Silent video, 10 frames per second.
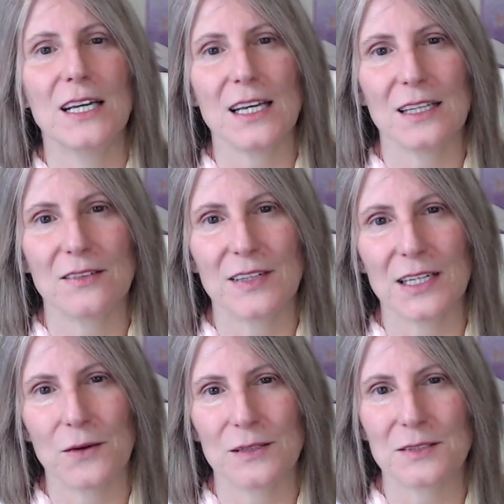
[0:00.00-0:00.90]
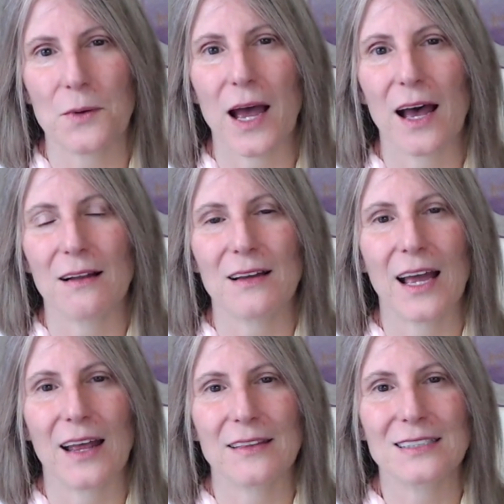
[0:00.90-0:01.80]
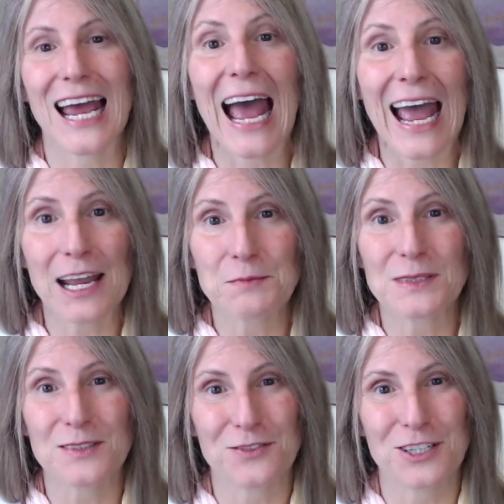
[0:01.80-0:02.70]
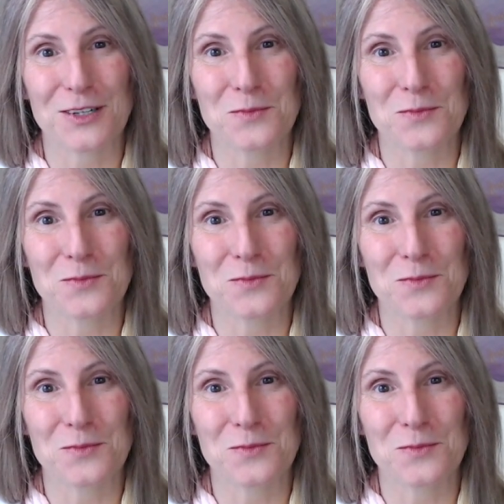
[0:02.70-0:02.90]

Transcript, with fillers: in the video as well and the times for